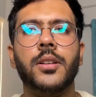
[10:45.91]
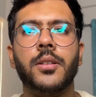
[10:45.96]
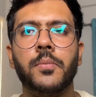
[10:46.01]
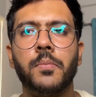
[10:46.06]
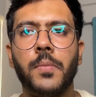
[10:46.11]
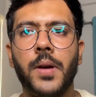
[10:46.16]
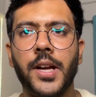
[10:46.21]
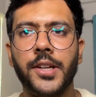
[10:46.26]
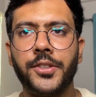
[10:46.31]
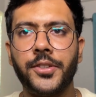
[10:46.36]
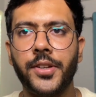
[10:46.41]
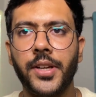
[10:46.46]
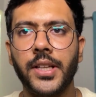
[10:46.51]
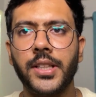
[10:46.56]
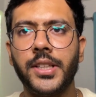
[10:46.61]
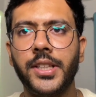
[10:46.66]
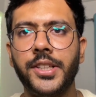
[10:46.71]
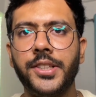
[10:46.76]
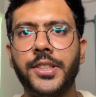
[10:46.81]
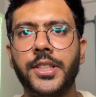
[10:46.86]
Mastering
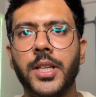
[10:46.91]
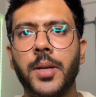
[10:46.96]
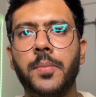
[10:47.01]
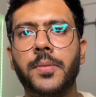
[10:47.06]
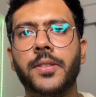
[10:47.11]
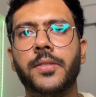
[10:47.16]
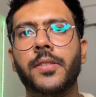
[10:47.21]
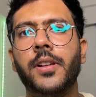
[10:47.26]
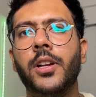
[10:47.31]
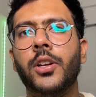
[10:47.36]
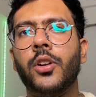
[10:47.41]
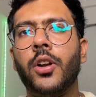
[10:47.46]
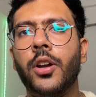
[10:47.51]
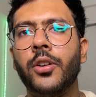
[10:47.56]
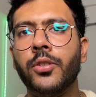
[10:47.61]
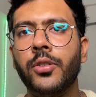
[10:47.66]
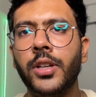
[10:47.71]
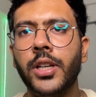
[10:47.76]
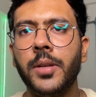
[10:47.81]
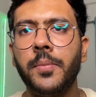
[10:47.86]
these tips will not
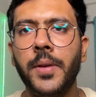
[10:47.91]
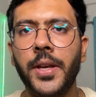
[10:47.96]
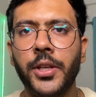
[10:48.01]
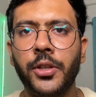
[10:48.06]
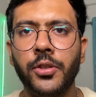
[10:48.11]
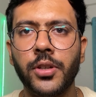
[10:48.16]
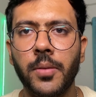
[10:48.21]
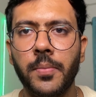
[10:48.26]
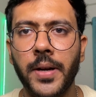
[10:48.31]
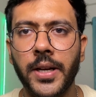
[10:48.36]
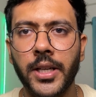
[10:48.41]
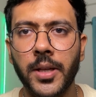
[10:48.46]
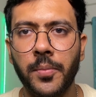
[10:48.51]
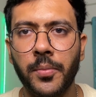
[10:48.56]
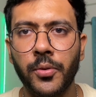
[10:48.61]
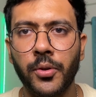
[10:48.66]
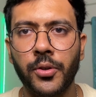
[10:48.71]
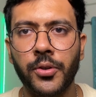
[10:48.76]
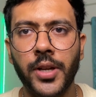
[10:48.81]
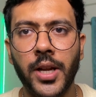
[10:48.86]
only make you a better
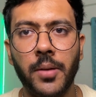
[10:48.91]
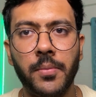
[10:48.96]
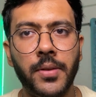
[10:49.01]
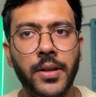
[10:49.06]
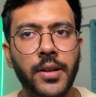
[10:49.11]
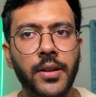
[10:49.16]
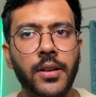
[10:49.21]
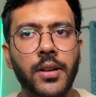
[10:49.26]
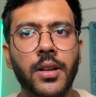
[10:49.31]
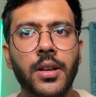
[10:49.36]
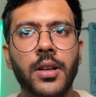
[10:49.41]
programmer,